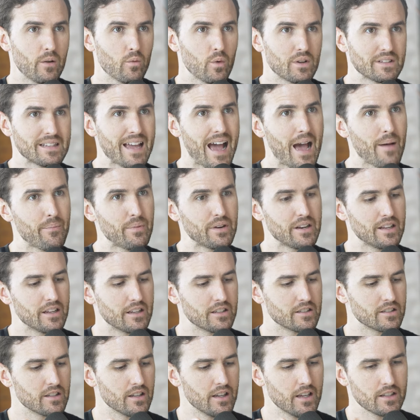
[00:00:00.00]
And what's happening
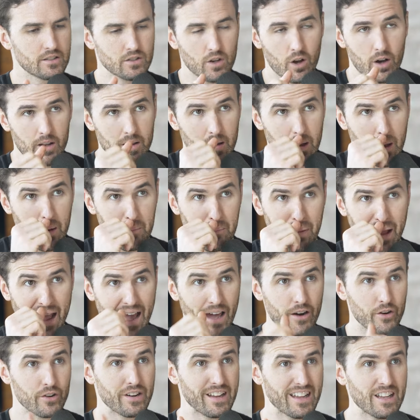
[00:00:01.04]
is it's called a
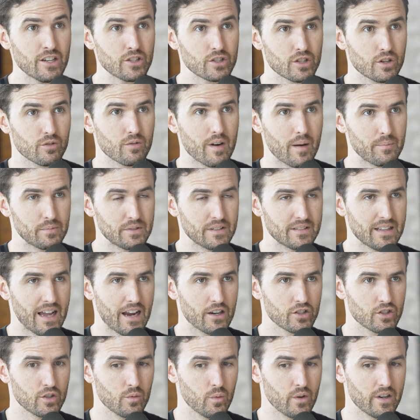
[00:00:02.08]
pattern interrupt is
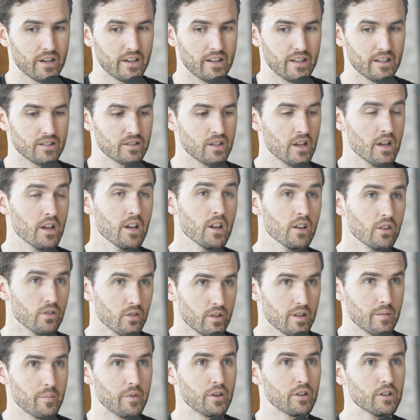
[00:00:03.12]
actually what it is. You're
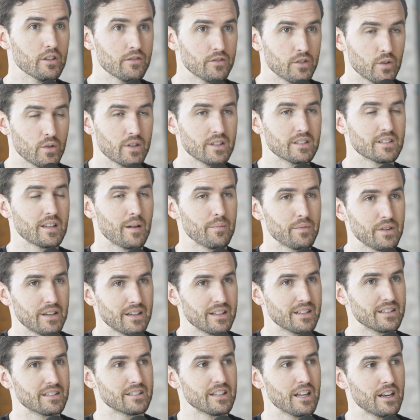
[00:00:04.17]
in the middle of doing something,
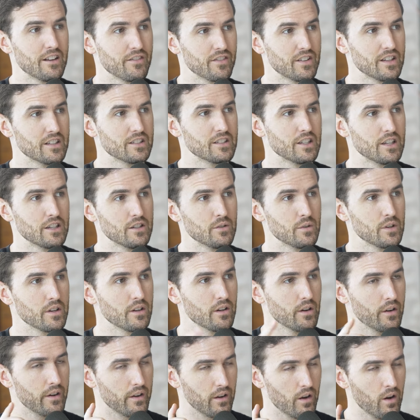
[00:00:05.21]
and instead of continuing
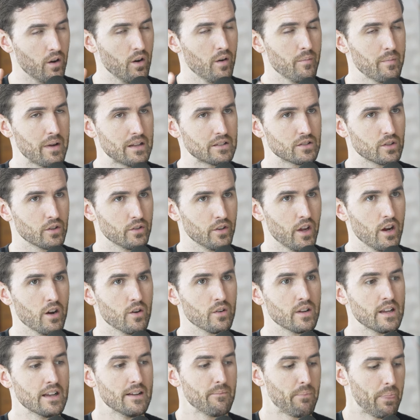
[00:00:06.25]
going, oh, mental
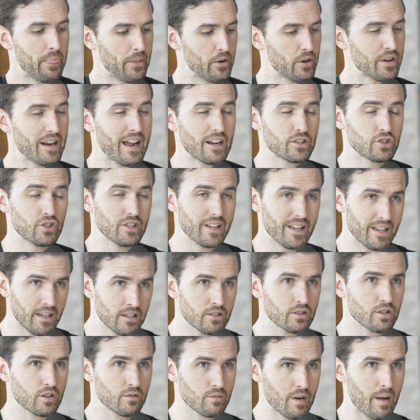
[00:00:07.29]
note, you're going to actually
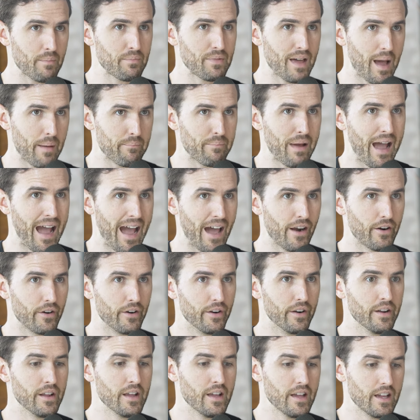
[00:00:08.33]
interrupt that
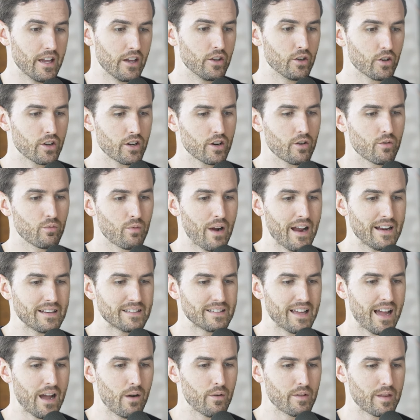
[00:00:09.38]
pattern, and you're going to write
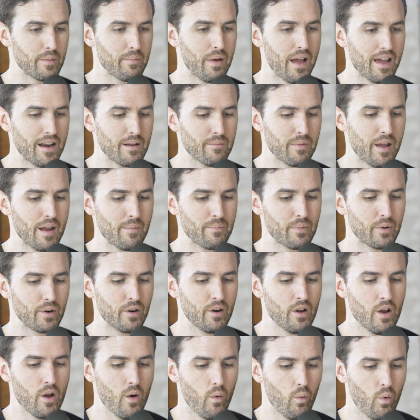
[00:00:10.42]
down with a pen and
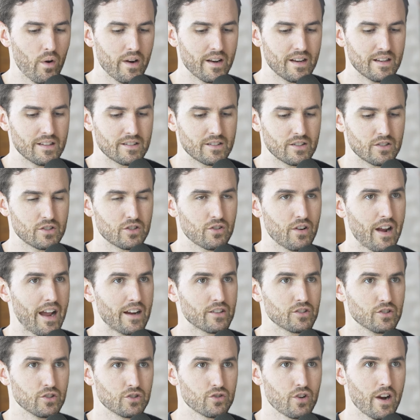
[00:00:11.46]
paper what it is that you're
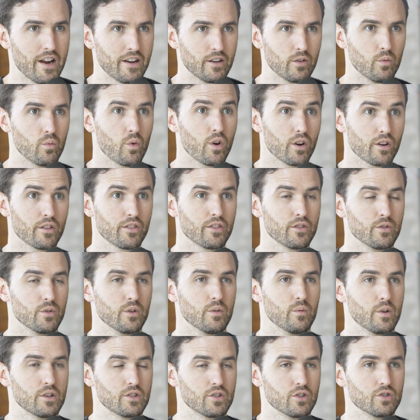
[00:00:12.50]
actually trying to work through
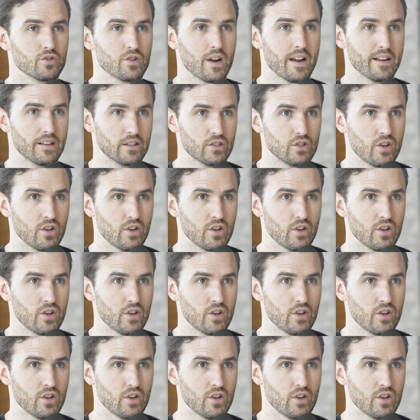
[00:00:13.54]
and what you're trying to